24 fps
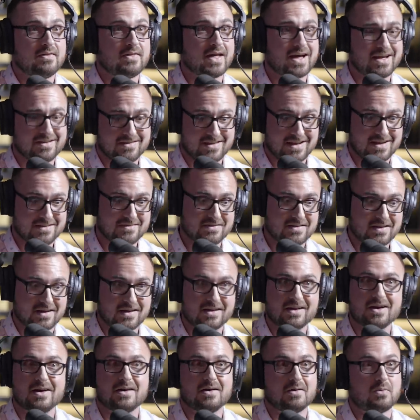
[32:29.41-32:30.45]
that
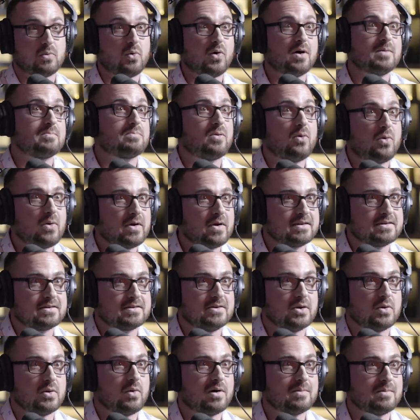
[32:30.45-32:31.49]
that uh, one point
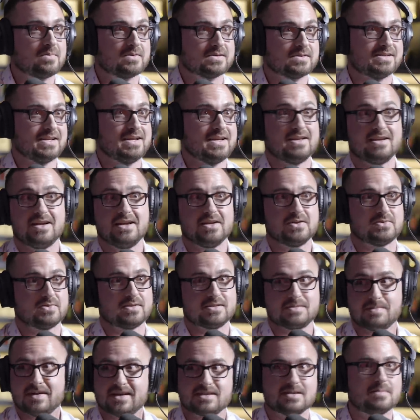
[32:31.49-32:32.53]
you know one percent in
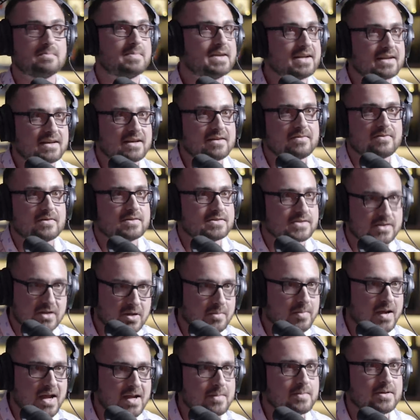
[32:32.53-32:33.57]
interest makes a big difference in
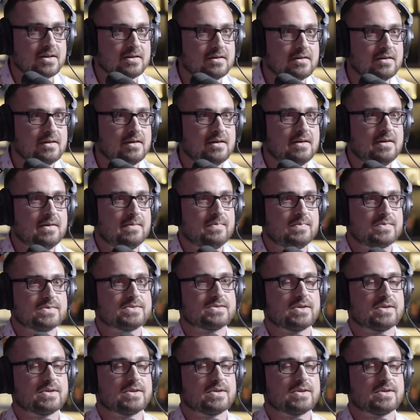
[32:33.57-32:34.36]
your payment. Oh hell yeah!